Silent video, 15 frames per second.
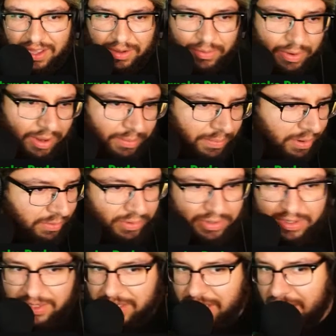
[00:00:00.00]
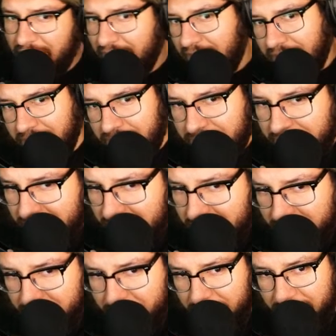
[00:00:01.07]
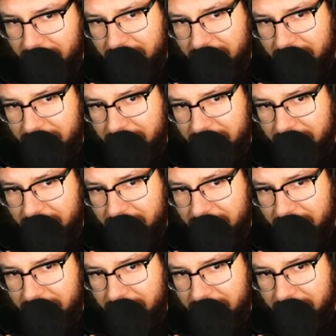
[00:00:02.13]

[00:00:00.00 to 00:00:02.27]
Why am I wearing this hat? I don't know, but